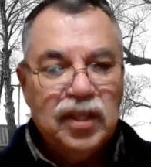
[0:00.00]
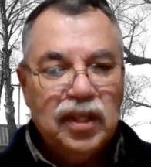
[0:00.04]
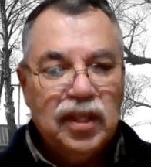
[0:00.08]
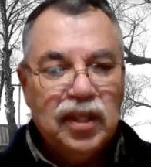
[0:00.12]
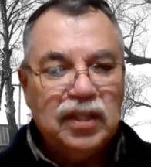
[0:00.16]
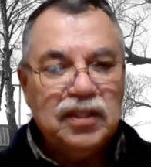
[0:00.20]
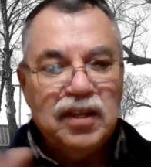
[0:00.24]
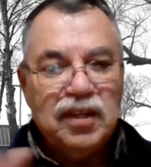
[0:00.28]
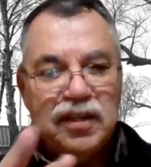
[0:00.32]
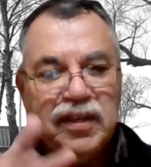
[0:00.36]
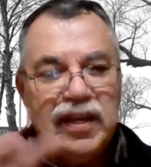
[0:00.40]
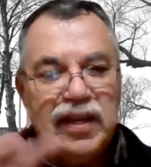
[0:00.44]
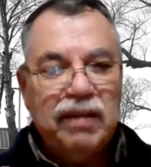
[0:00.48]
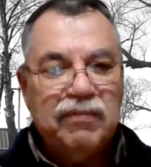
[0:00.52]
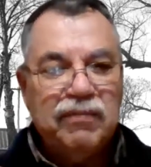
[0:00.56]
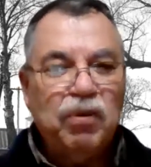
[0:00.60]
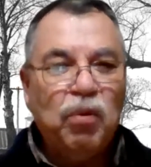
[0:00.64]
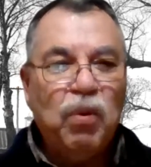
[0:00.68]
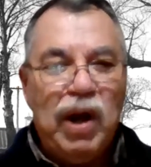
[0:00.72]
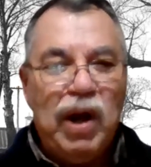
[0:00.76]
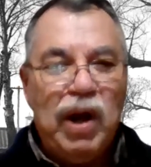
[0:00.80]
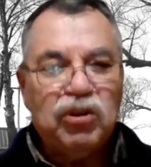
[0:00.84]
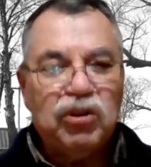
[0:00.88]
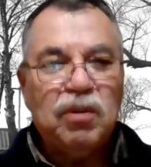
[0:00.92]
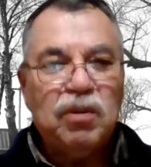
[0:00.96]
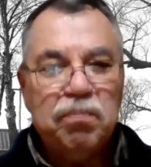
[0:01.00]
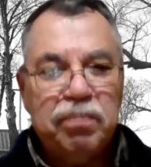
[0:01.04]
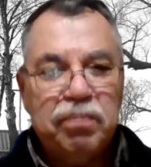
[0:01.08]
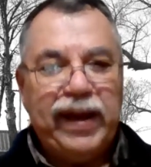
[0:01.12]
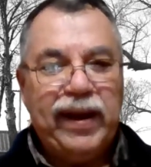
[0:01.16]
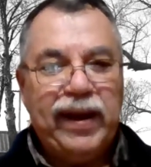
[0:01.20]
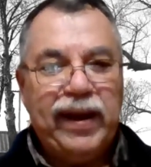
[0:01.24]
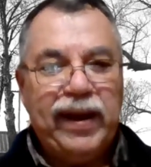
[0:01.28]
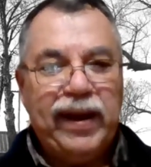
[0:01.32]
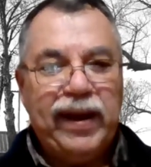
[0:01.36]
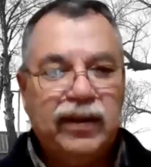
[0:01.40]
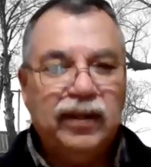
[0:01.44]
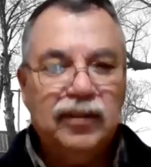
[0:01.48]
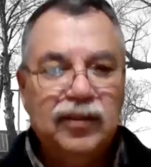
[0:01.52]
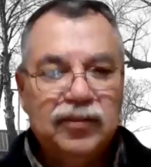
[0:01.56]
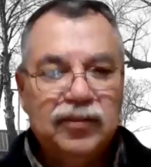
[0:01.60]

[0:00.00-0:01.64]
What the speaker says: it doesn't have the welcome packet.